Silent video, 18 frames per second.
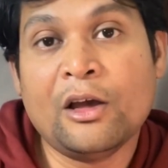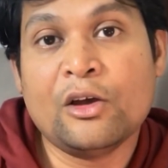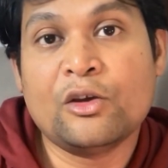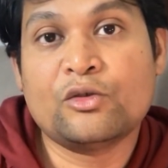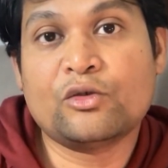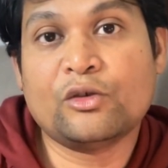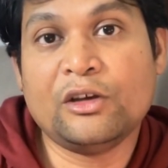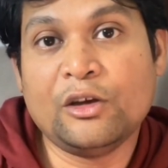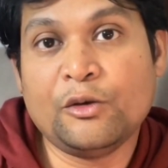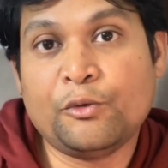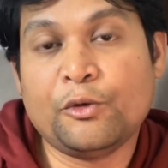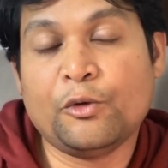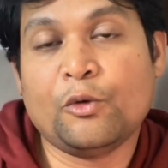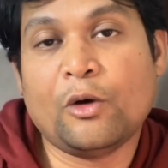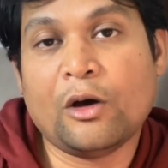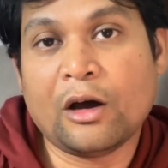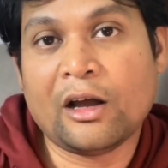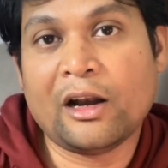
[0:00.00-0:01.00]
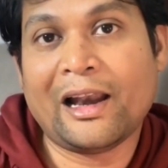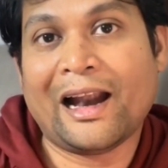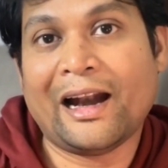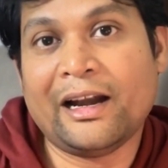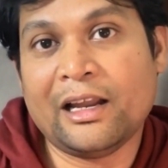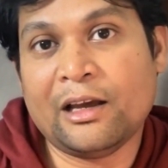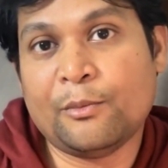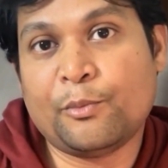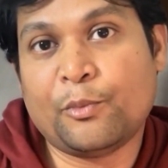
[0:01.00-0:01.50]
So if you are
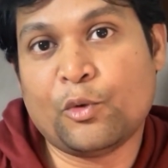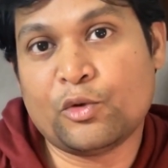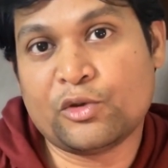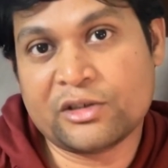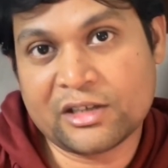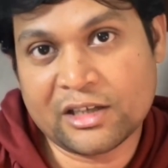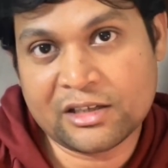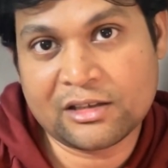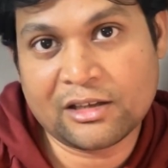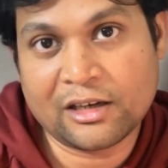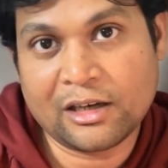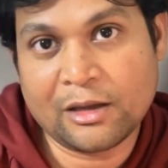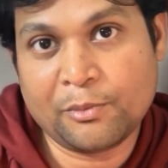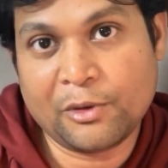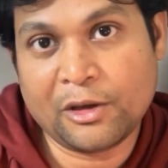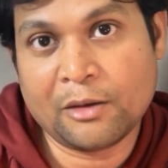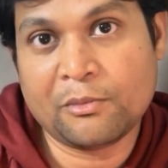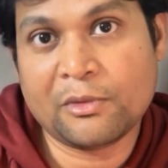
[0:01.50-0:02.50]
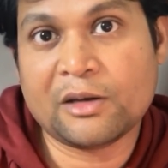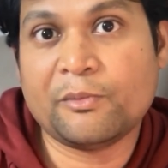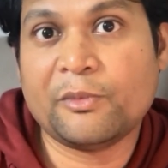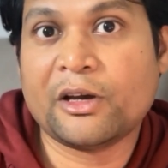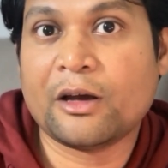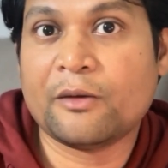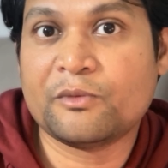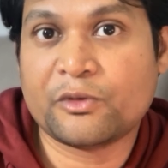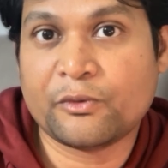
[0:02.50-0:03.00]
landing post 6:30 p.m., it
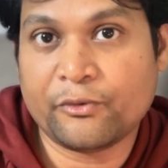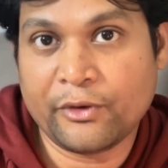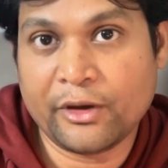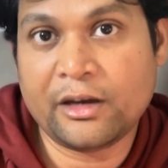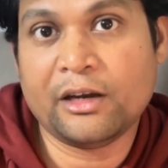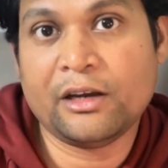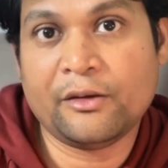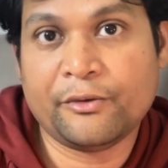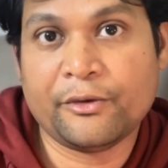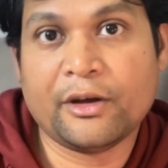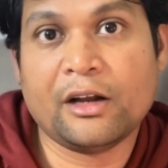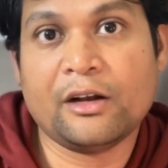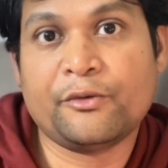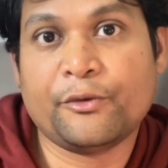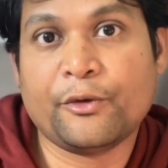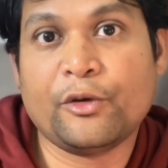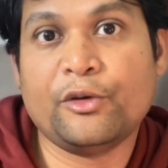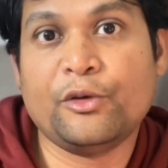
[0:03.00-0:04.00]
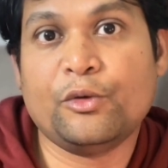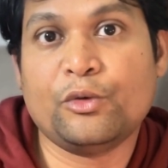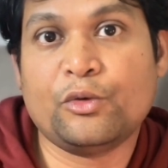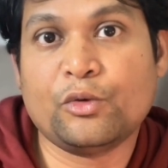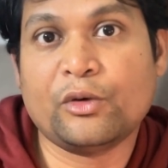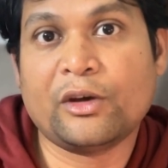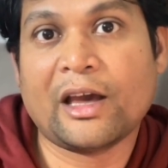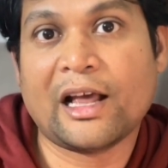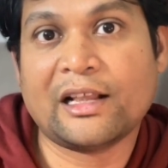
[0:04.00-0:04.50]
becomes very difficult for you
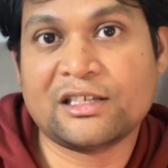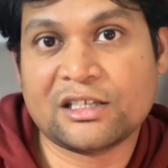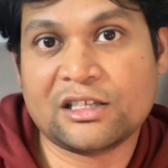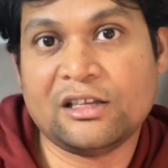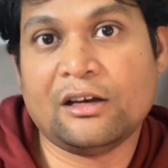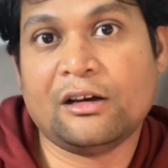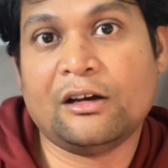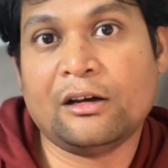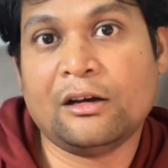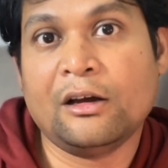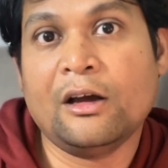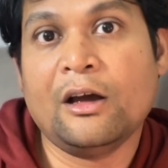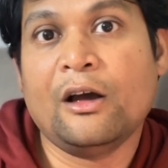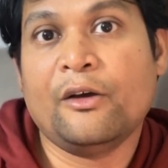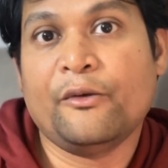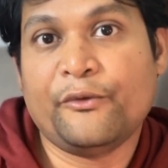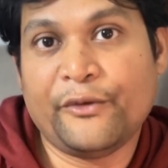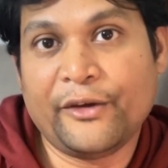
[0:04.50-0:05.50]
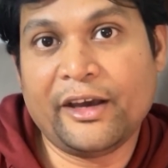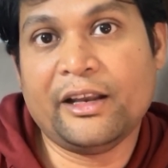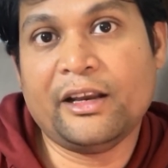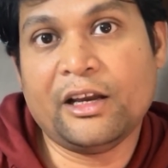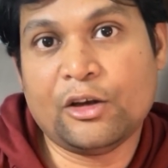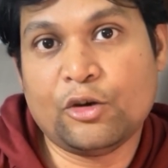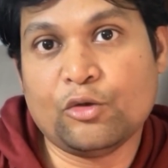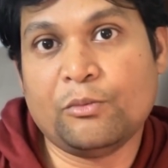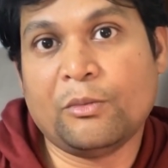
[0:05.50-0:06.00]
to catch the
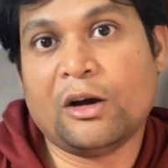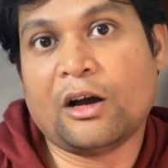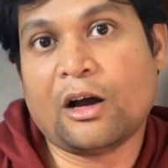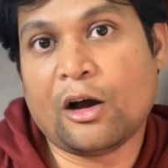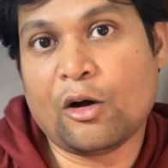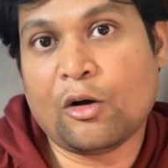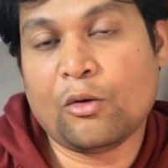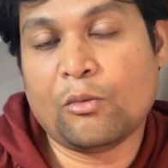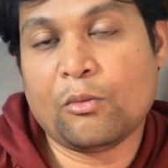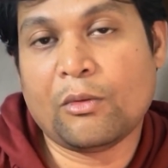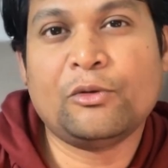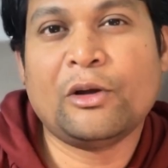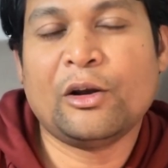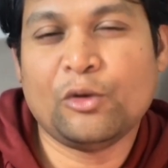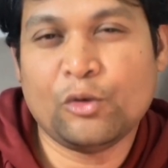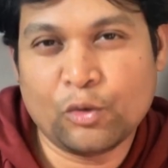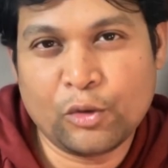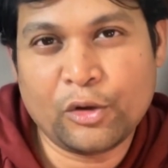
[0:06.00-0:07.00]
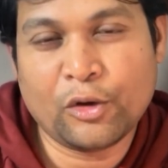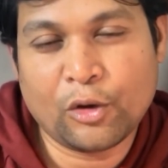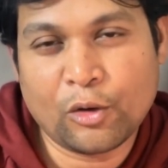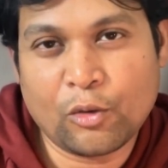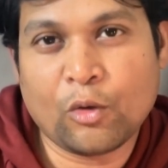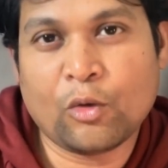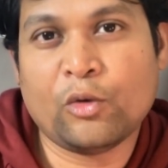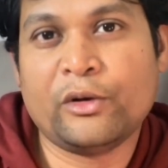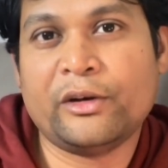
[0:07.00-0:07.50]
ferry to Macau and do your
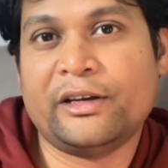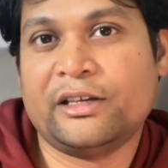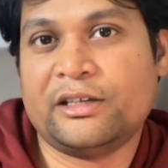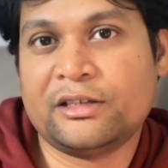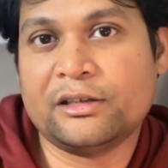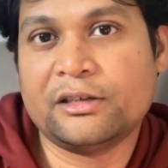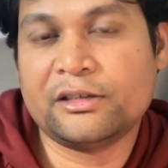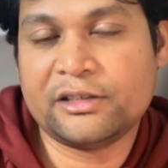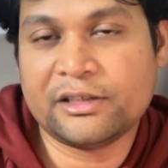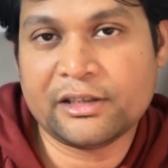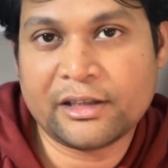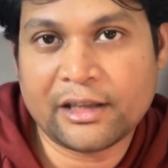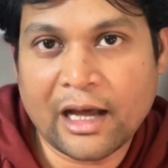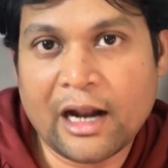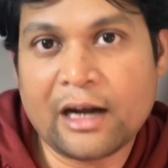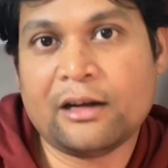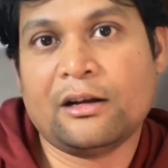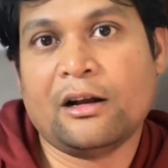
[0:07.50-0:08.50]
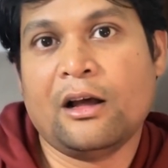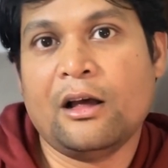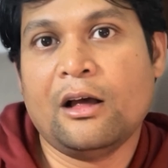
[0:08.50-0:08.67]
own research in that.